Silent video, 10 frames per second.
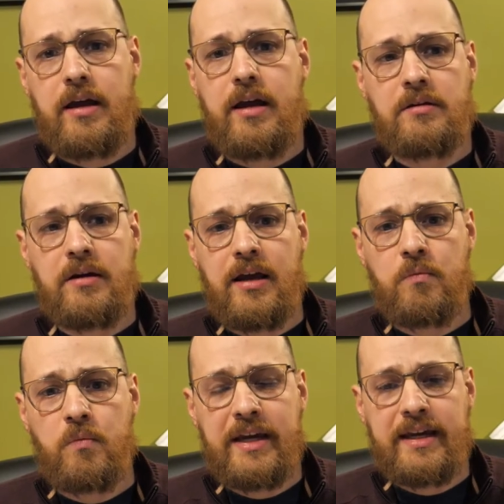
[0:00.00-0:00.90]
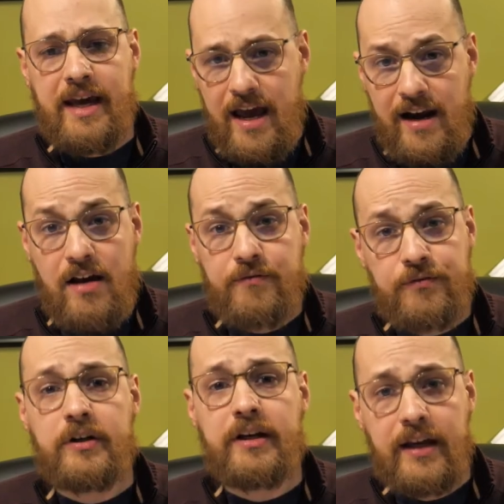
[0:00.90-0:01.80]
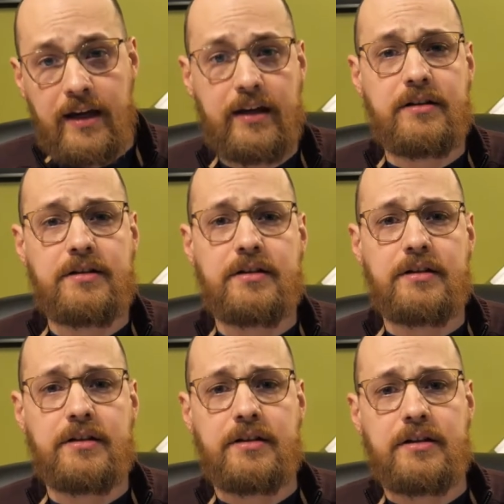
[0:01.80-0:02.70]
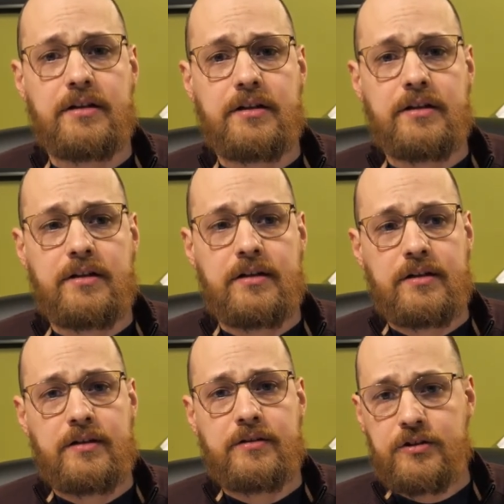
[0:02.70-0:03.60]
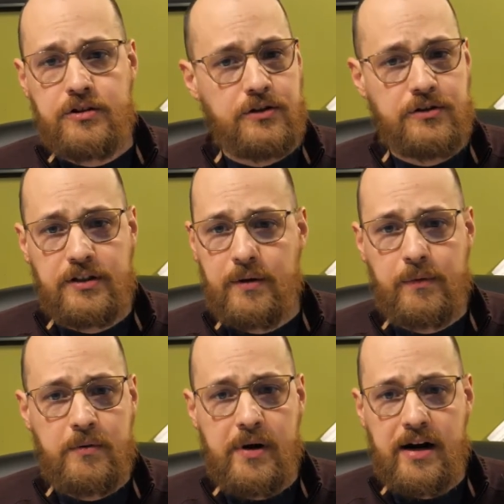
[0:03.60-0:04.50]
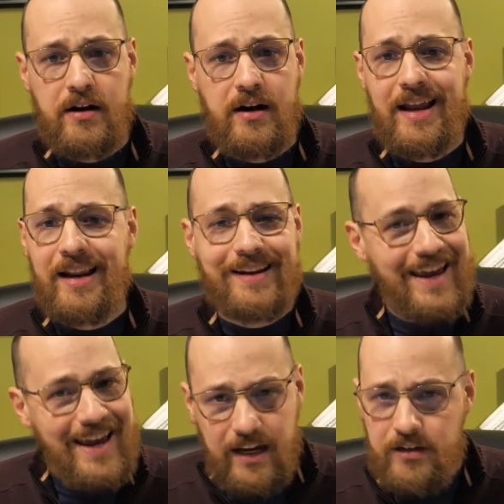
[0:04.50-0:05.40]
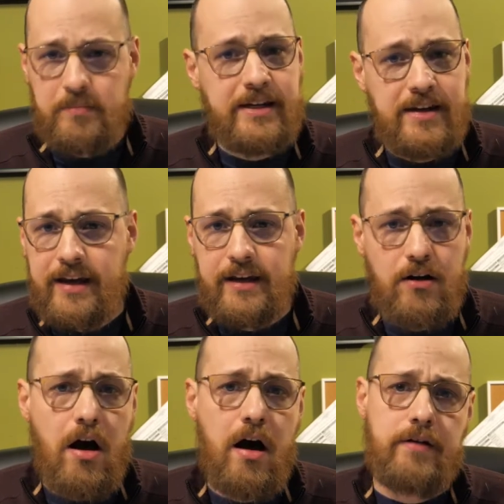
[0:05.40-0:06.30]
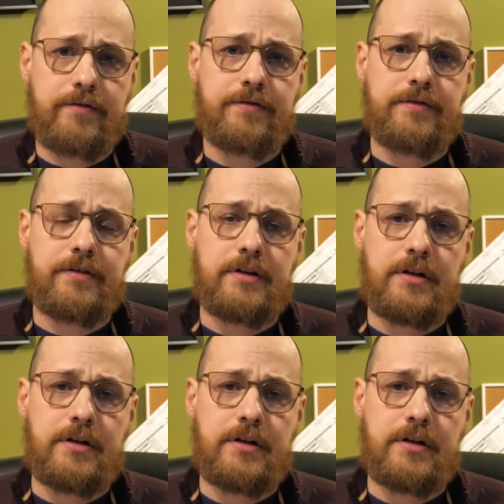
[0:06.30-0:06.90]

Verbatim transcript: And, and we cannot forget the jersey that we wear, and it can't be taken off.